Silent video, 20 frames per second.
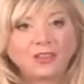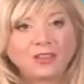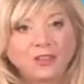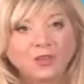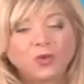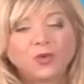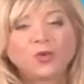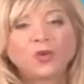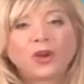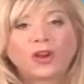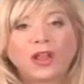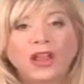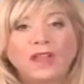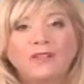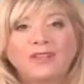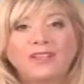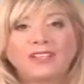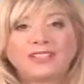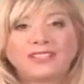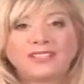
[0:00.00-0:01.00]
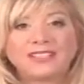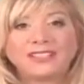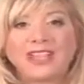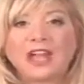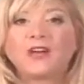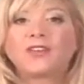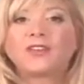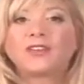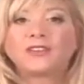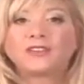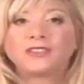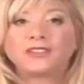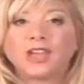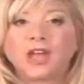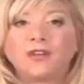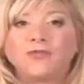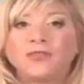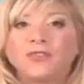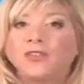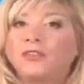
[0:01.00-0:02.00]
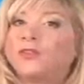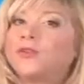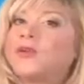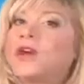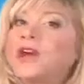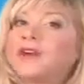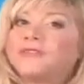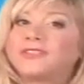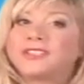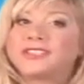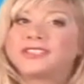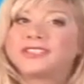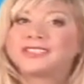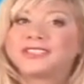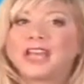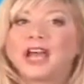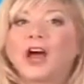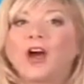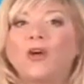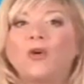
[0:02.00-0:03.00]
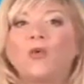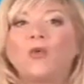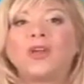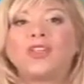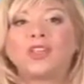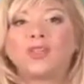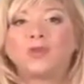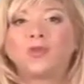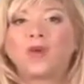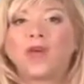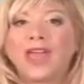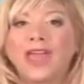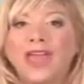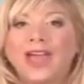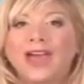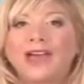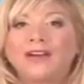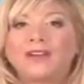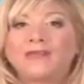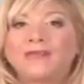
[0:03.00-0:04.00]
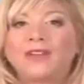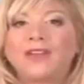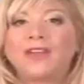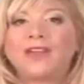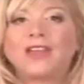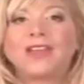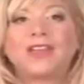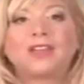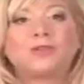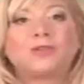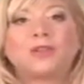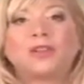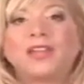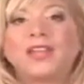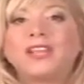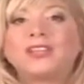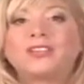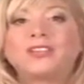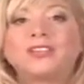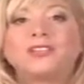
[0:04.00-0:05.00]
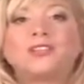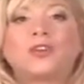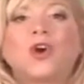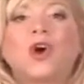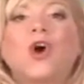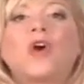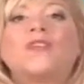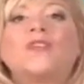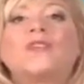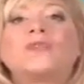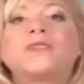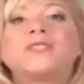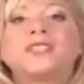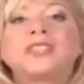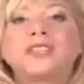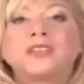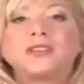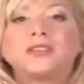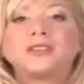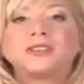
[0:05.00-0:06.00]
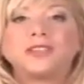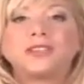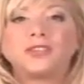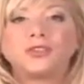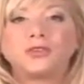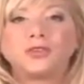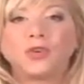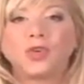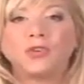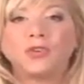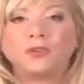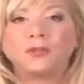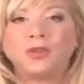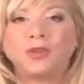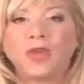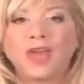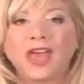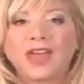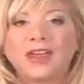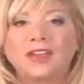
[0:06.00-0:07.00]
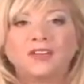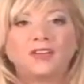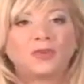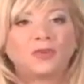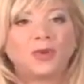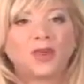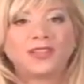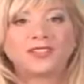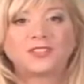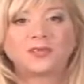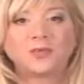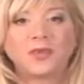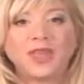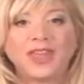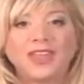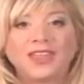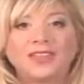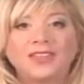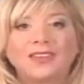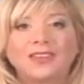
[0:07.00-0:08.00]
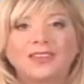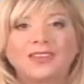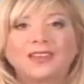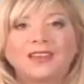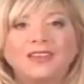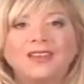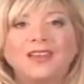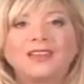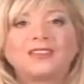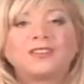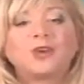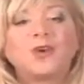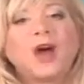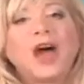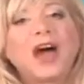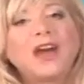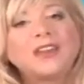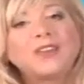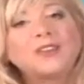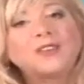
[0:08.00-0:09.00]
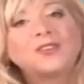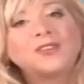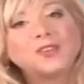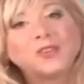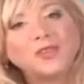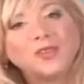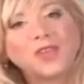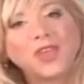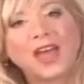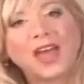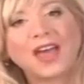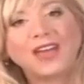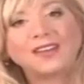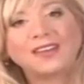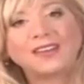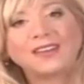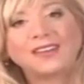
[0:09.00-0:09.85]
You are having to sell yourself. You have to sell what you have in relation to all those skills that you told them you had on your resume. And so how do you do that?